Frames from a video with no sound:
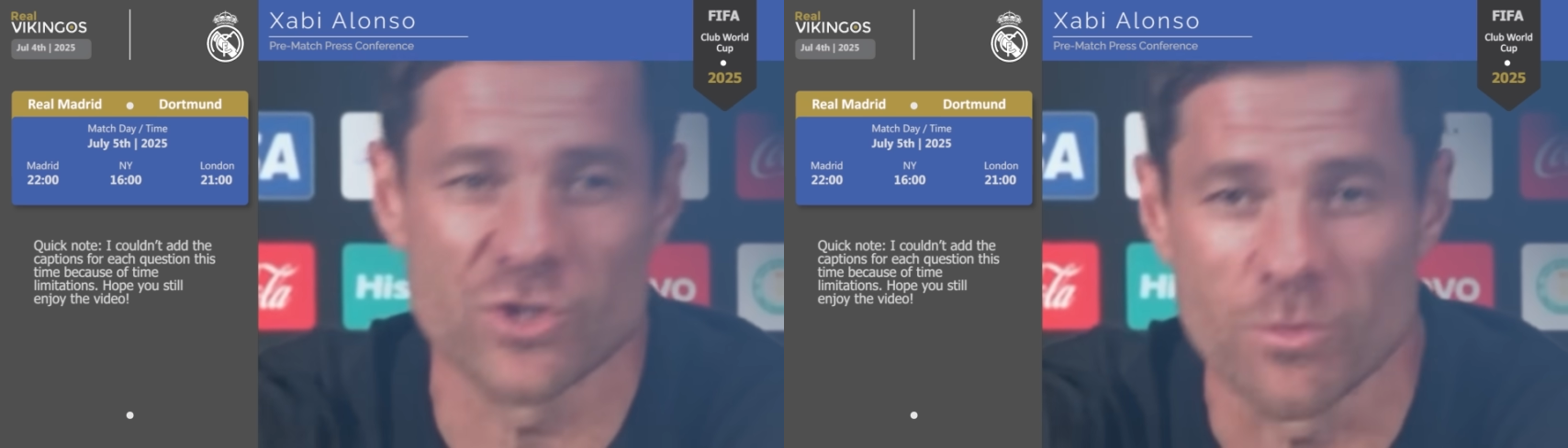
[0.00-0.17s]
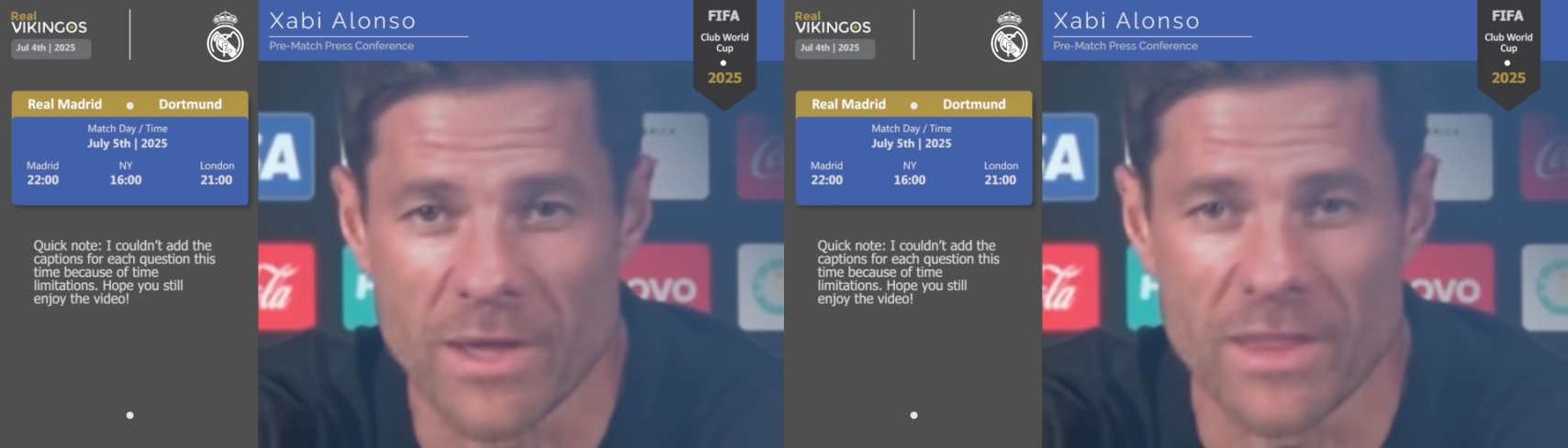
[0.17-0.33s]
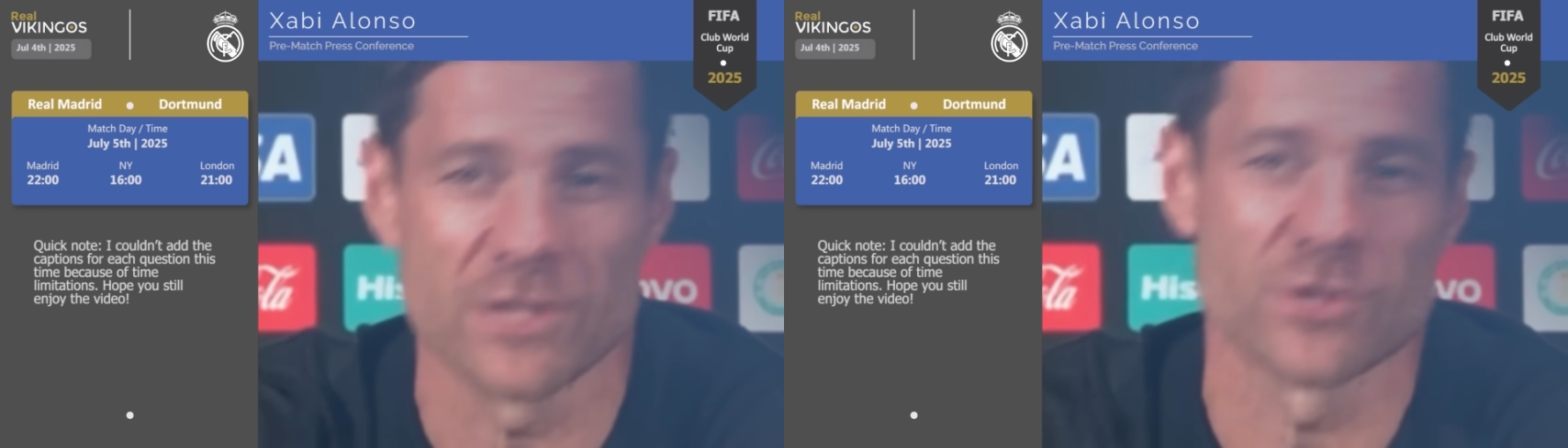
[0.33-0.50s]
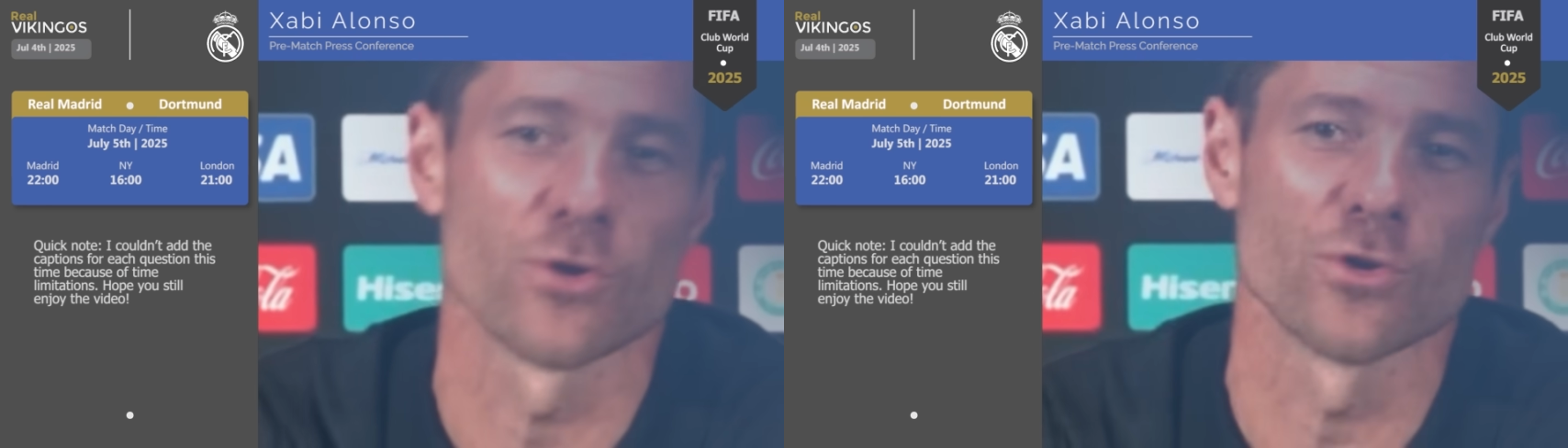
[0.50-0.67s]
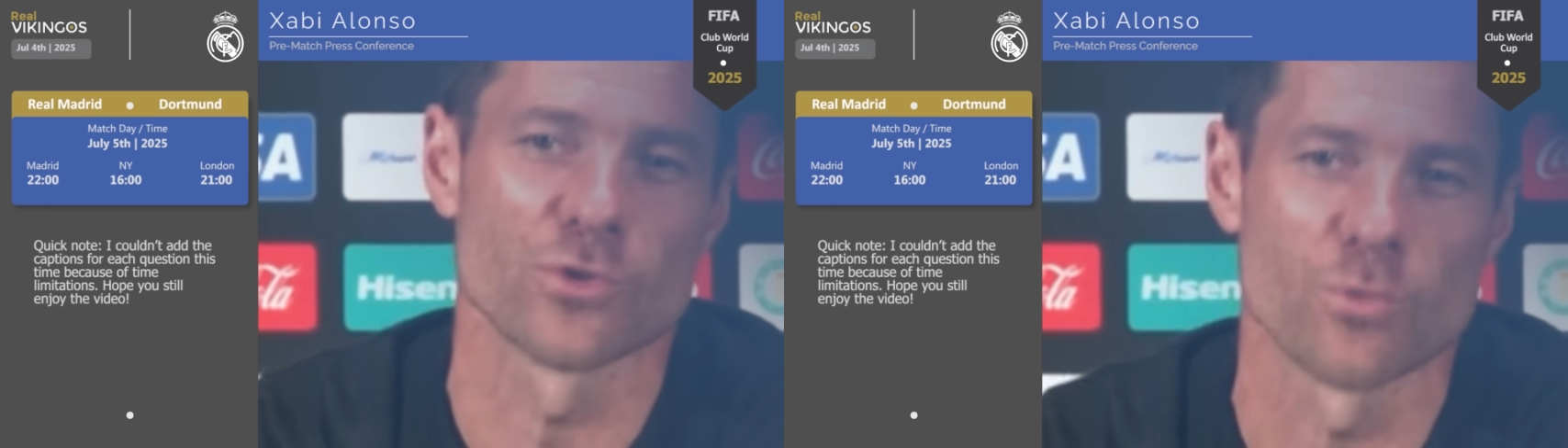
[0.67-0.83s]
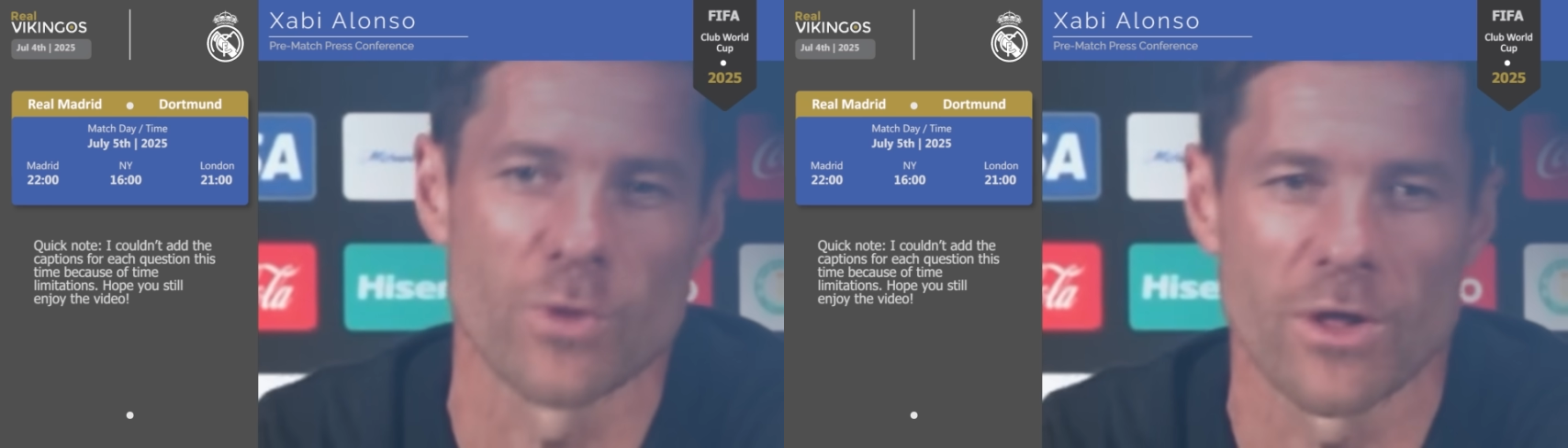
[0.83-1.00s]

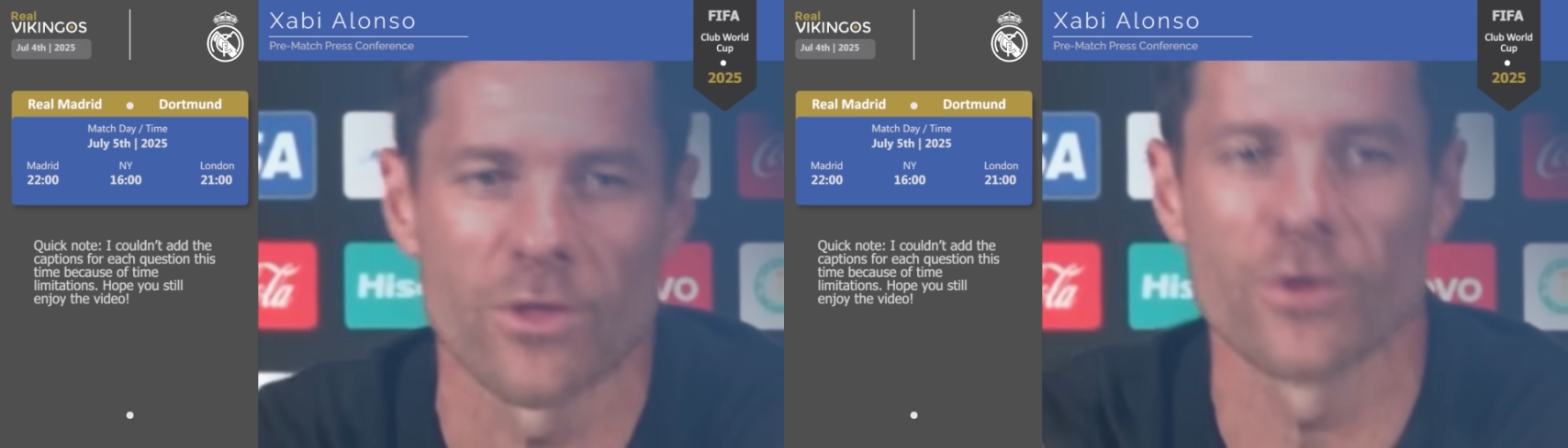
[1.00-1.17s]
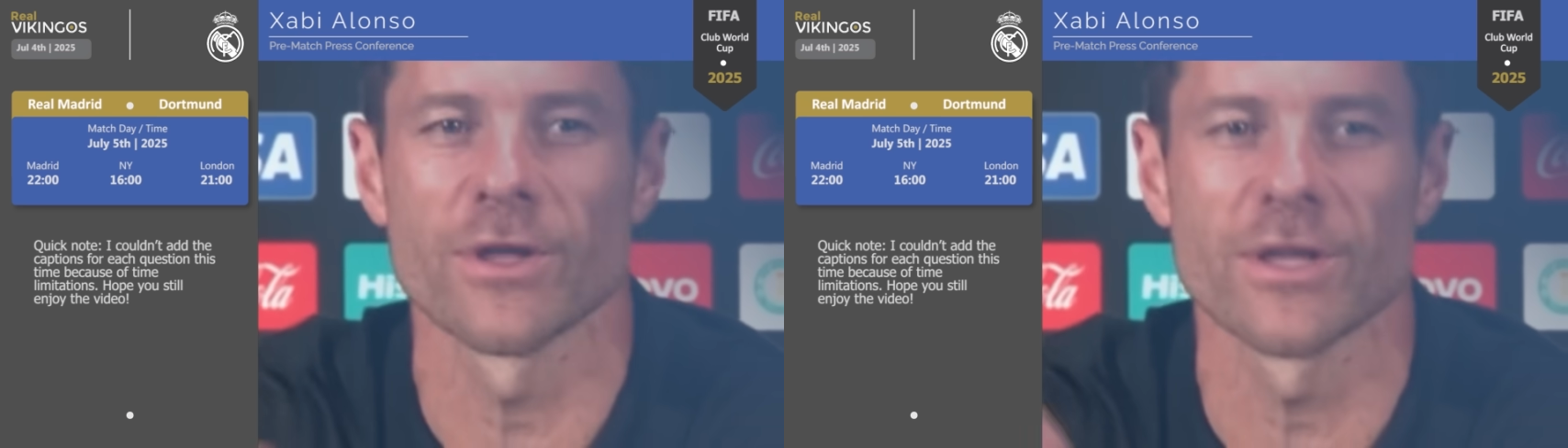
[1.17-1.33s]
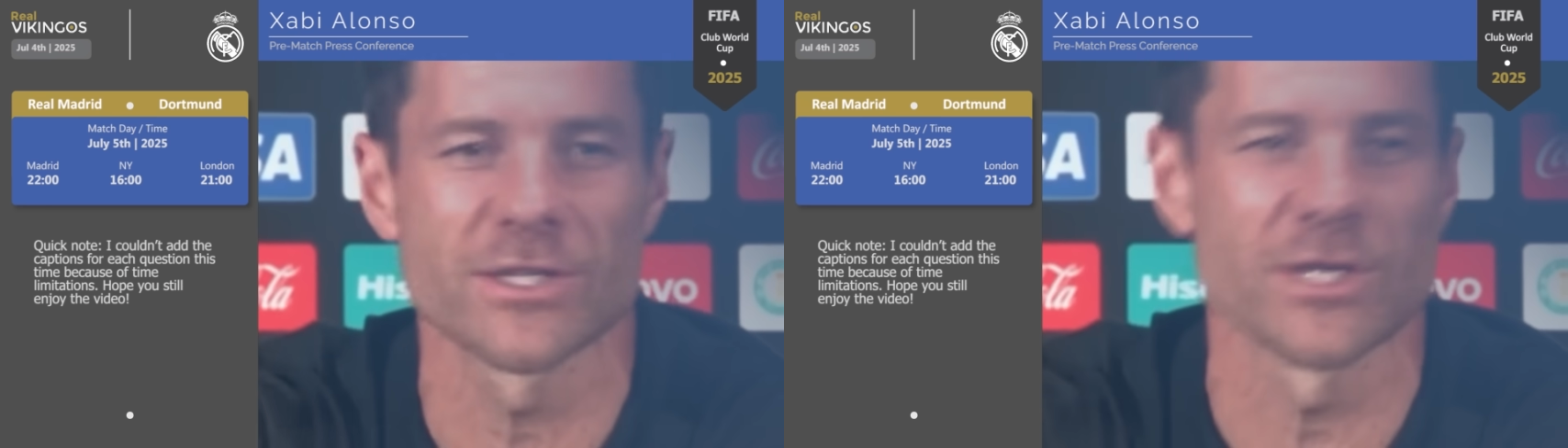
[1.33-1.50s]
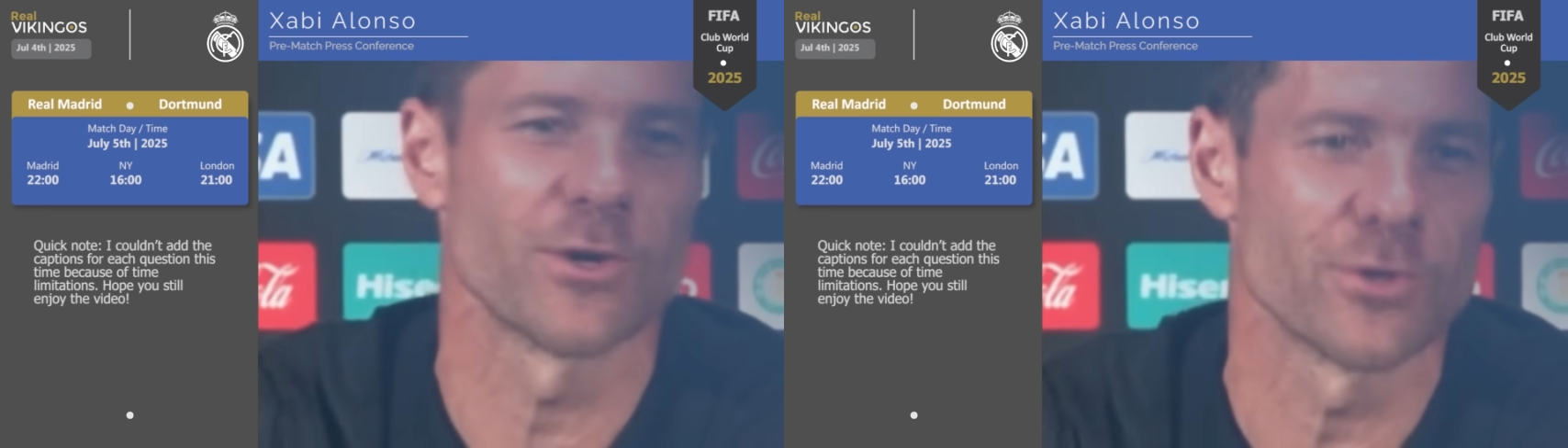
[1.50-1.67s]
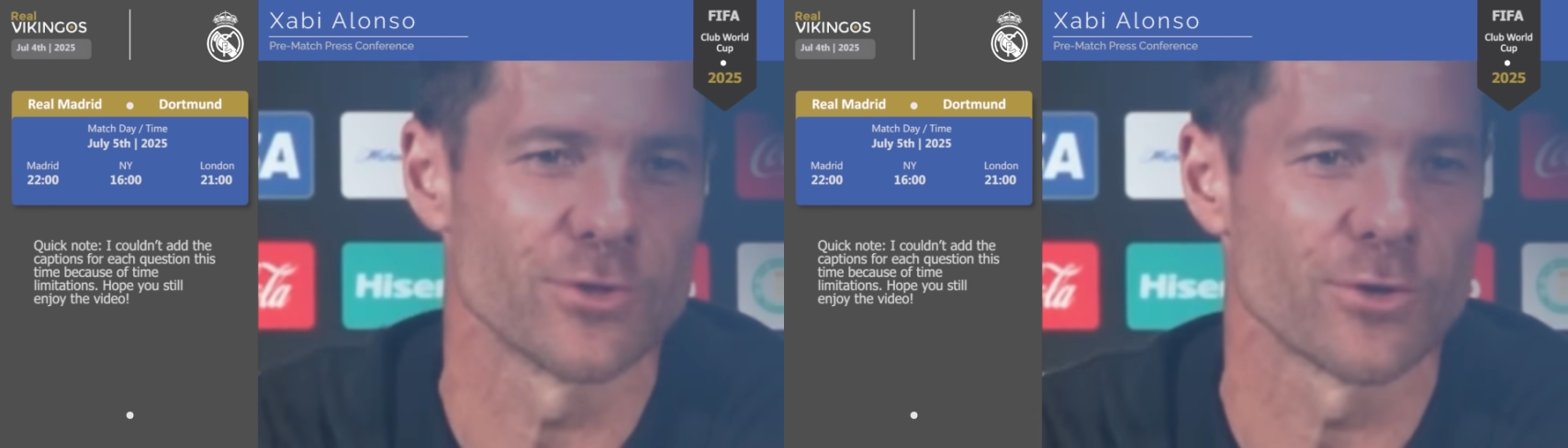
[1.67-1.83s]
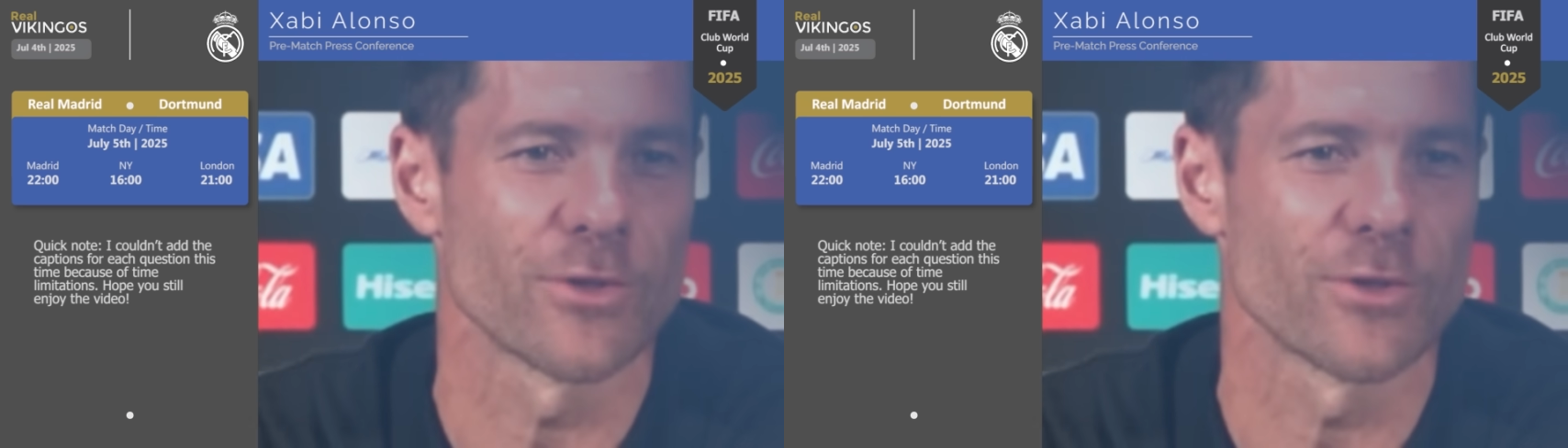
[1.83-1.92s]
2025-2026,